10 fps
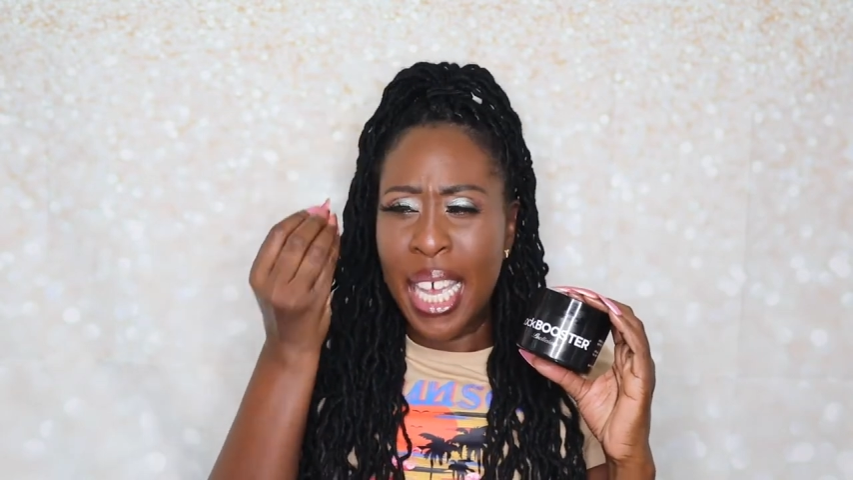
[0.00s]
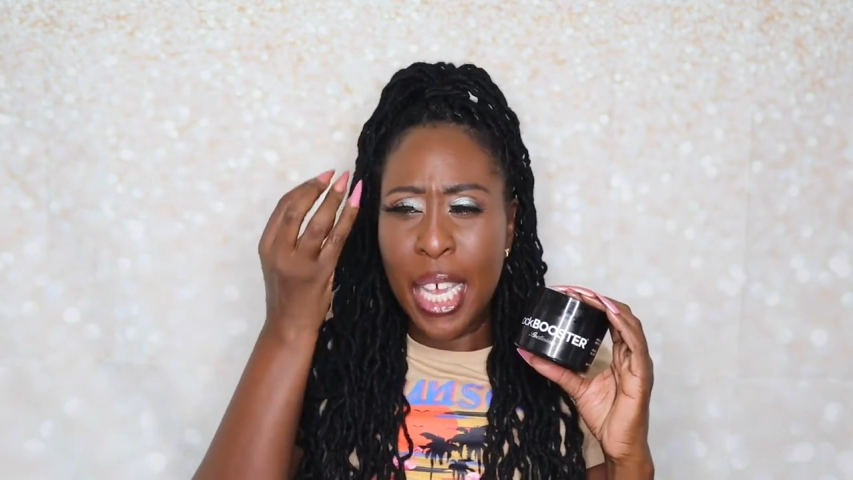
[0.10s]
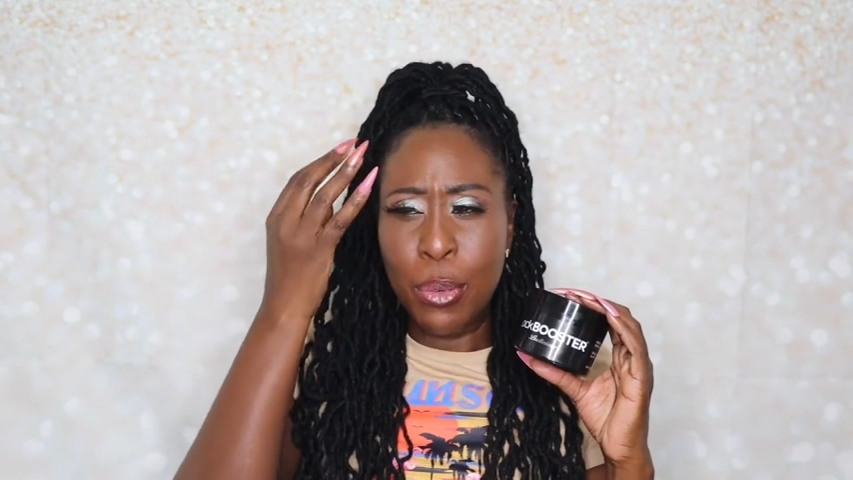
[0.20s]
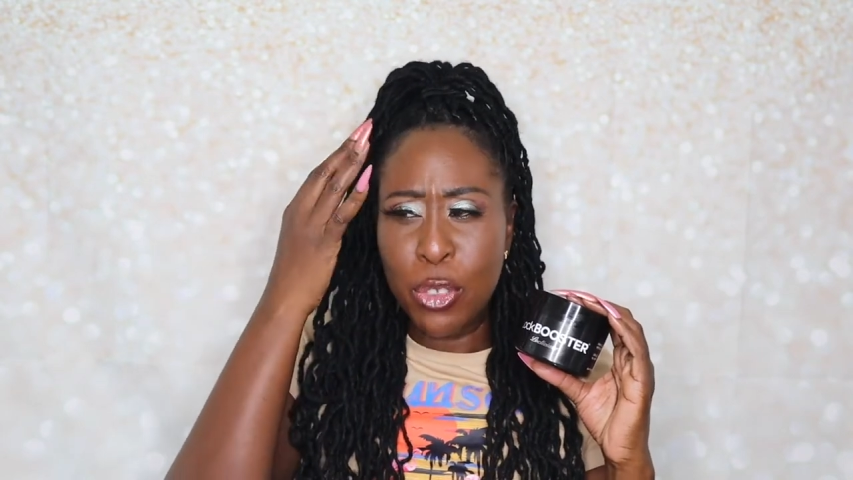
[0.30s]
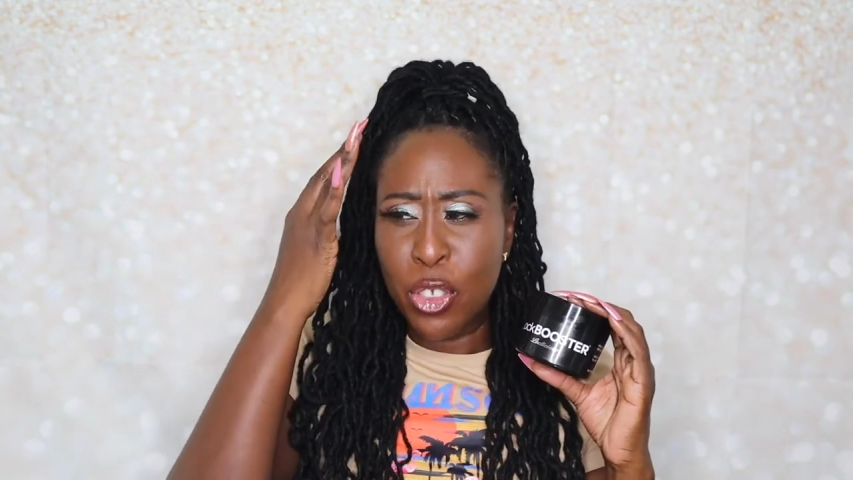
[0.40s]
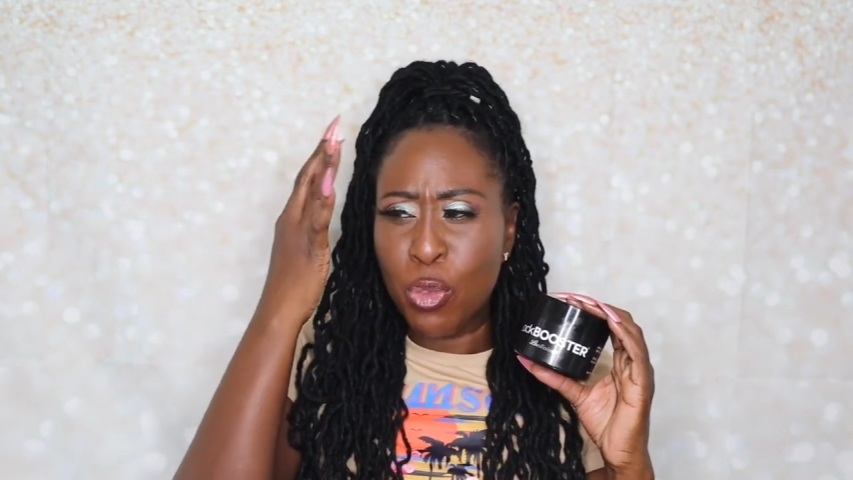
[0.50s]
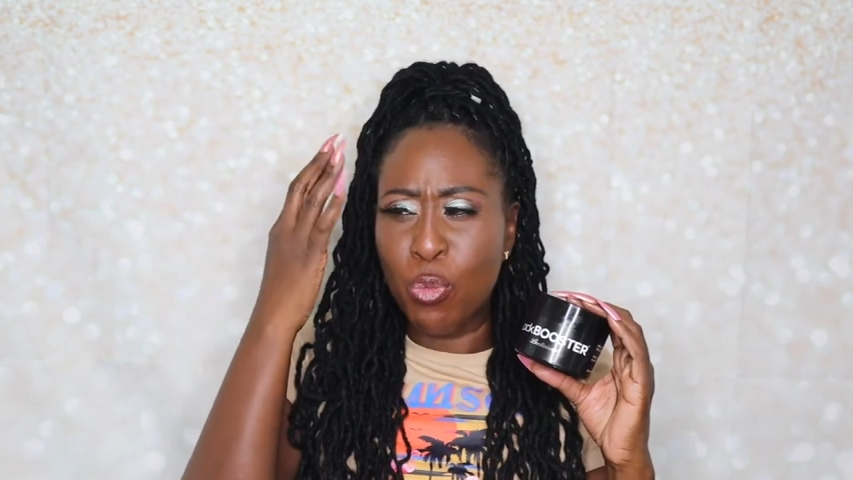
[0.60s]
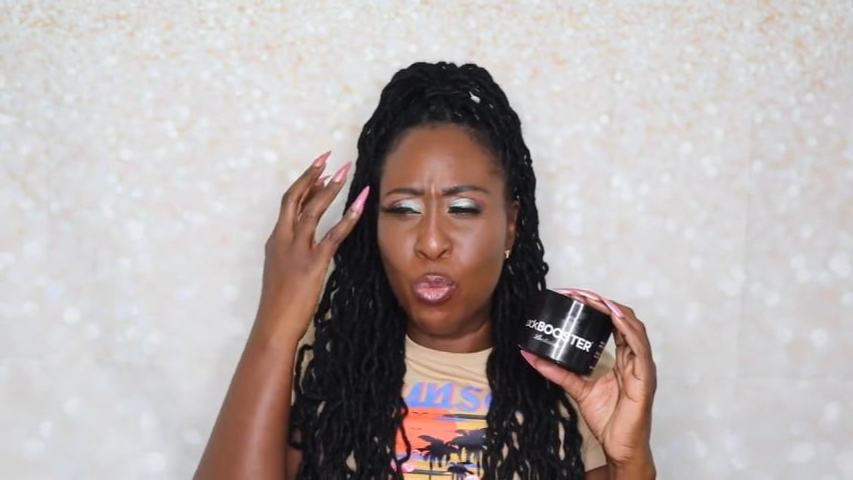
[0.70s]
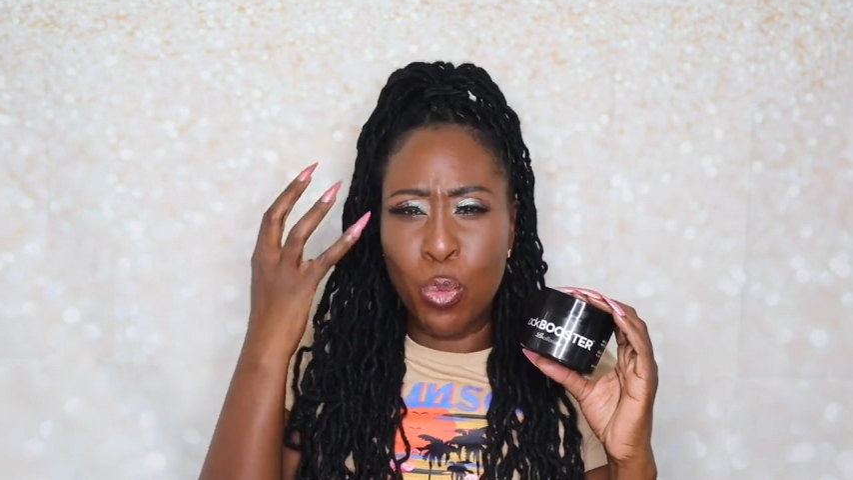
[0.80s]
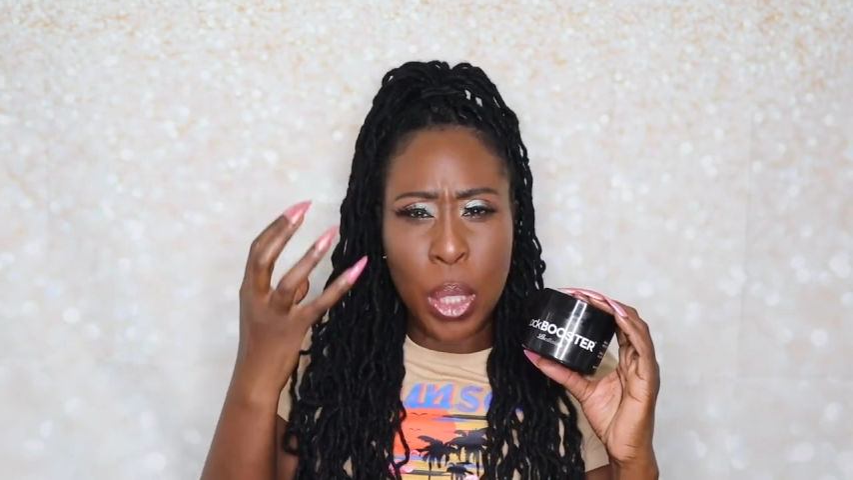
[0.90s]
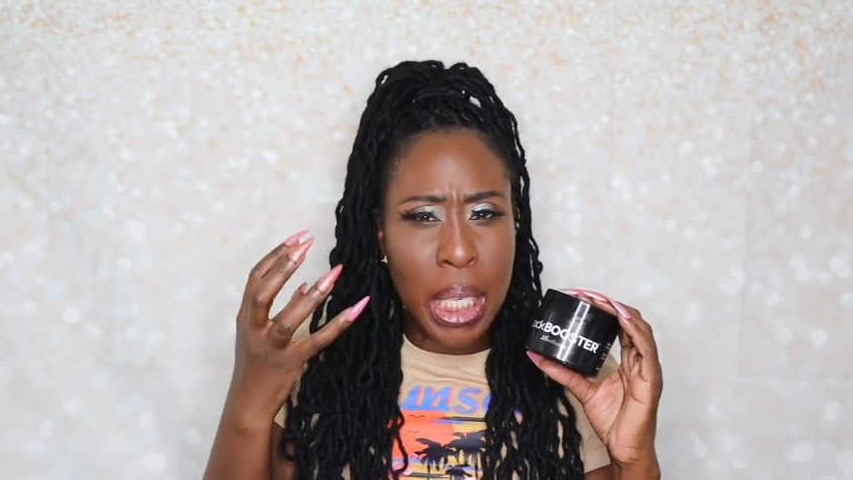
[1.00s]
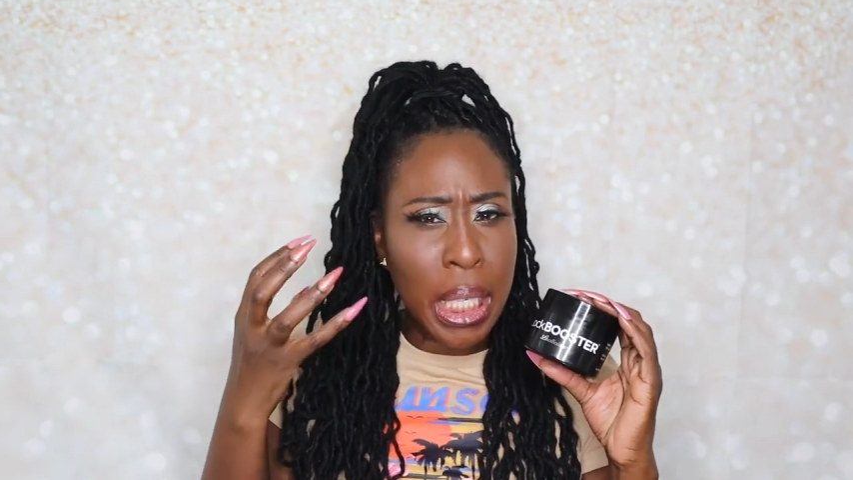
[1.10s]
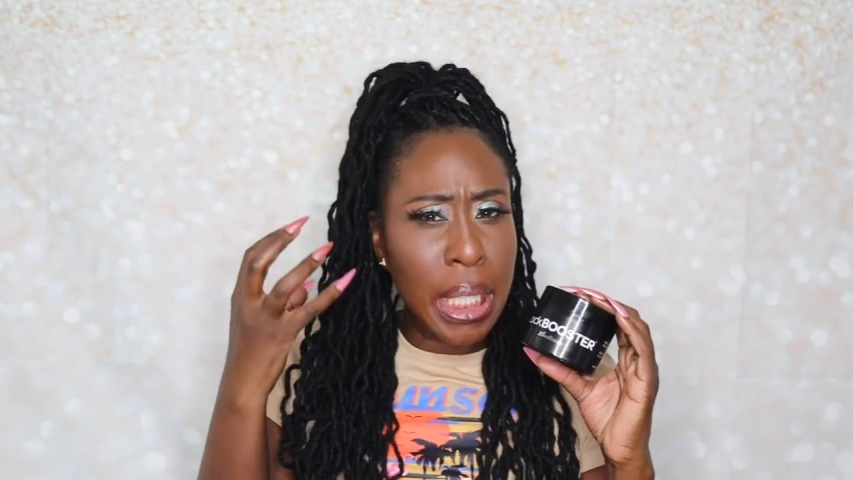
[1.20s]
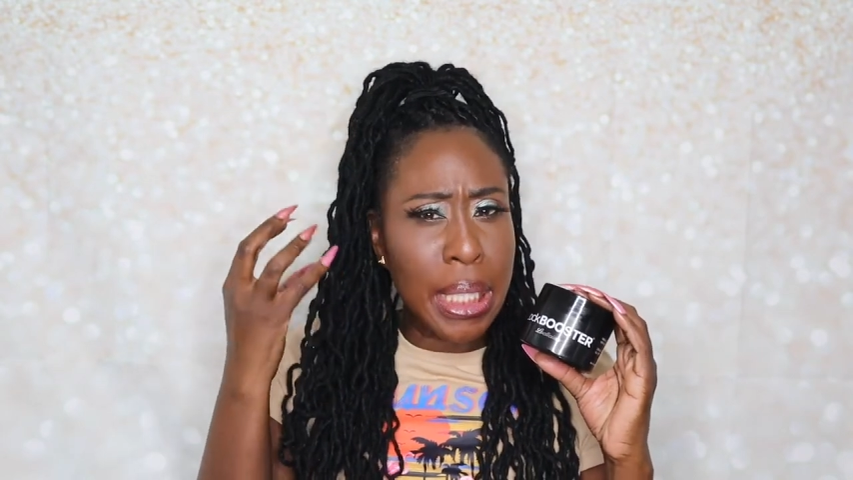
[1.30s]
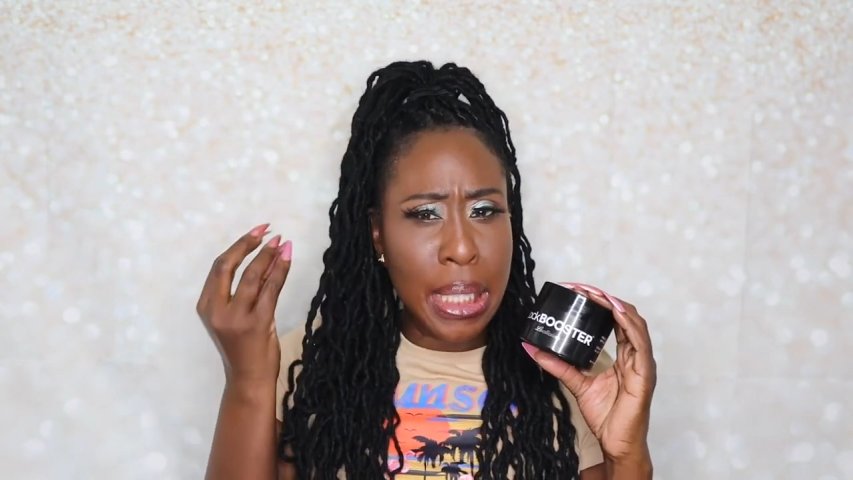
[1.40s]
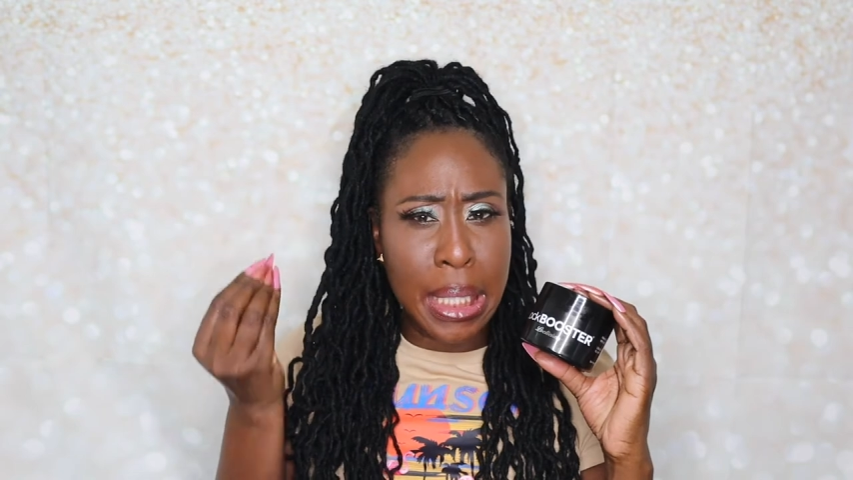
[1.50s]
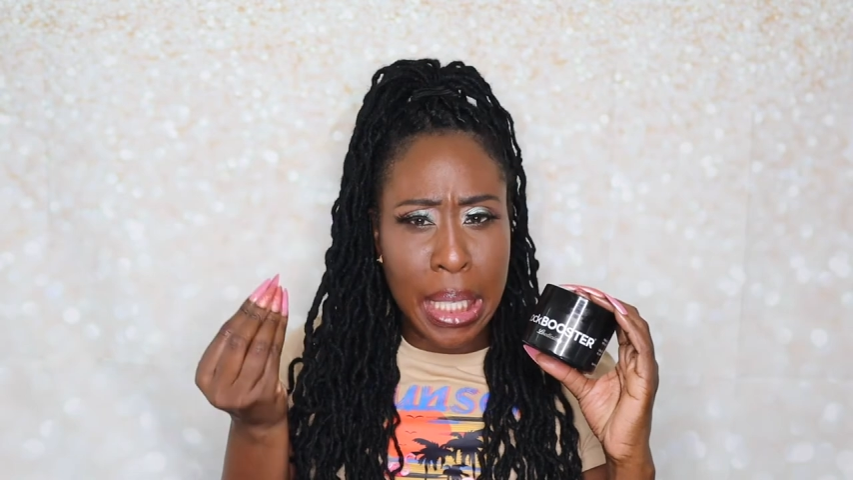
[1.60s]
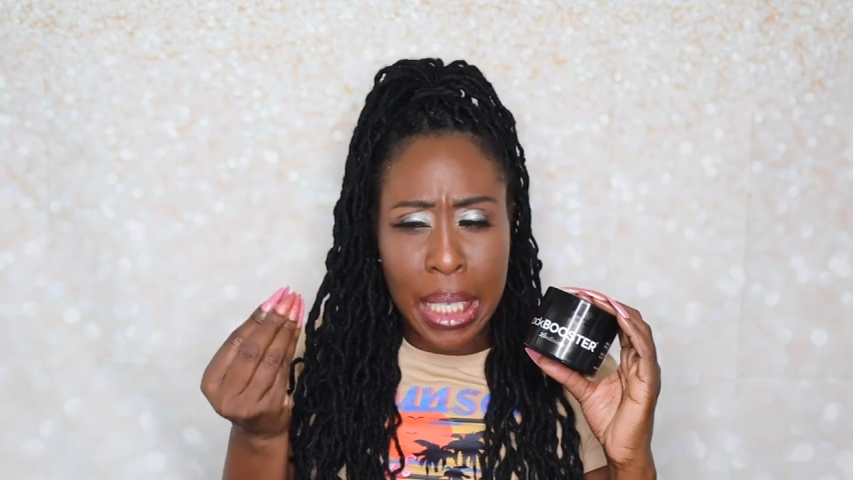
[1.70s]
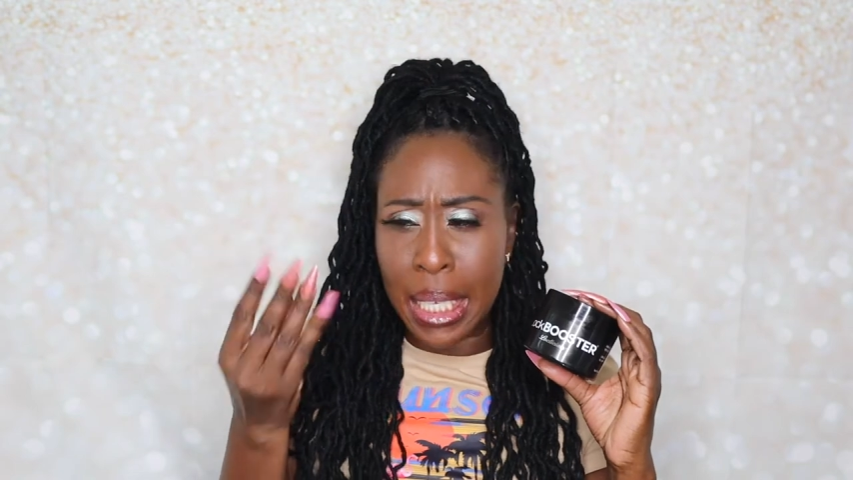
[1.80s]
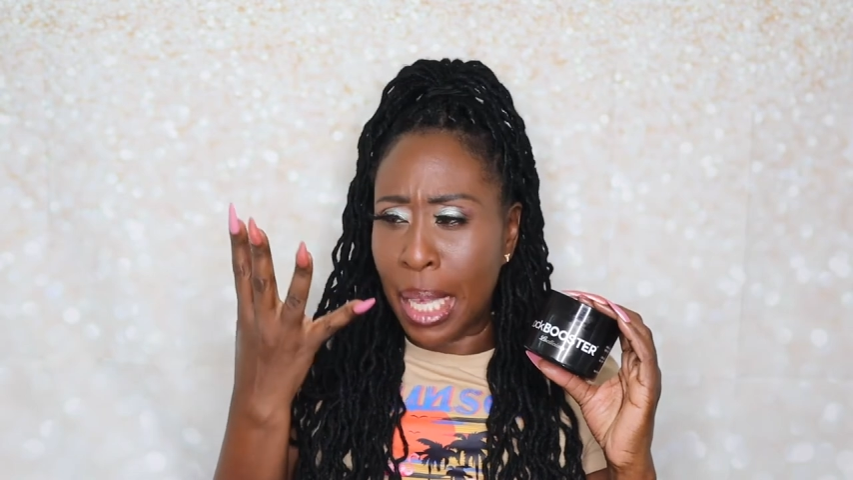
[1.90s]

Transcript: it was just really sticky,